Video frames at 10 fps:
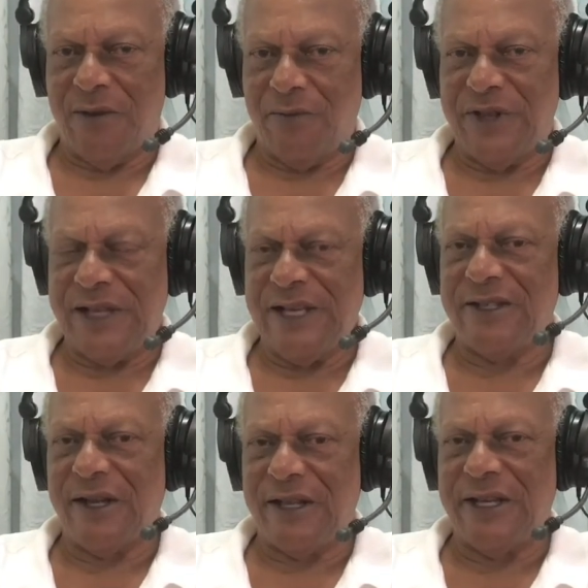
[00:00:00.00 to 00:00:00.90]
But
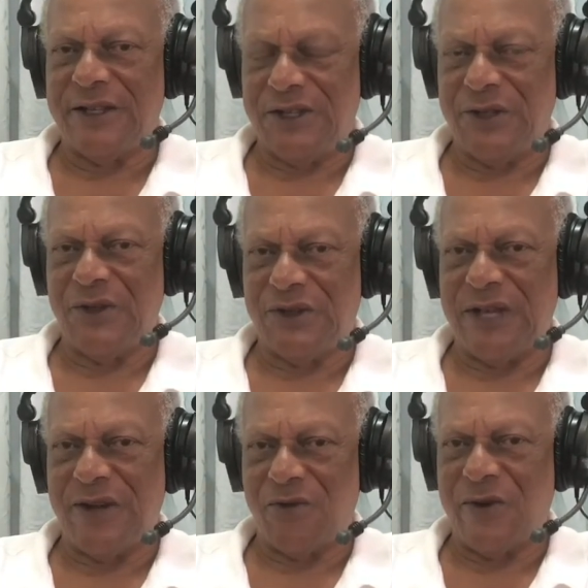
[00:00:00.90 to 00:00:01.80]
these are the issues
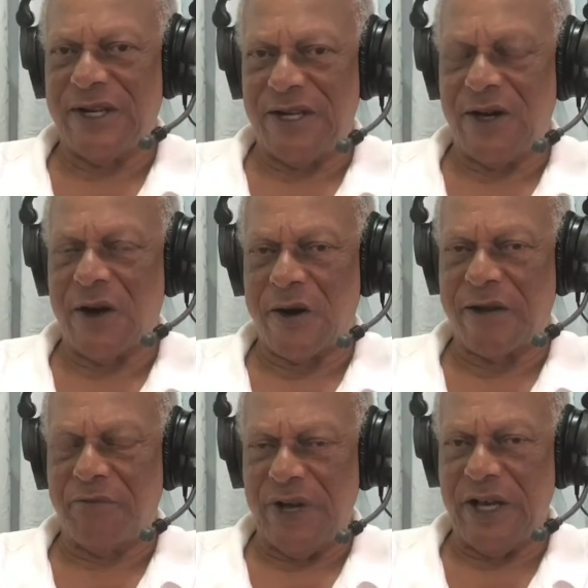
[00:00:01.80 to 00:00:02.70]
that really
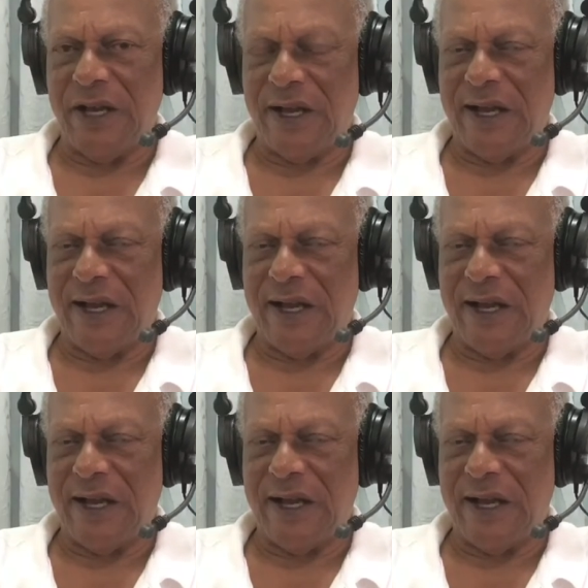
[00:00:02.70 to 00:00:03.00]
irk me.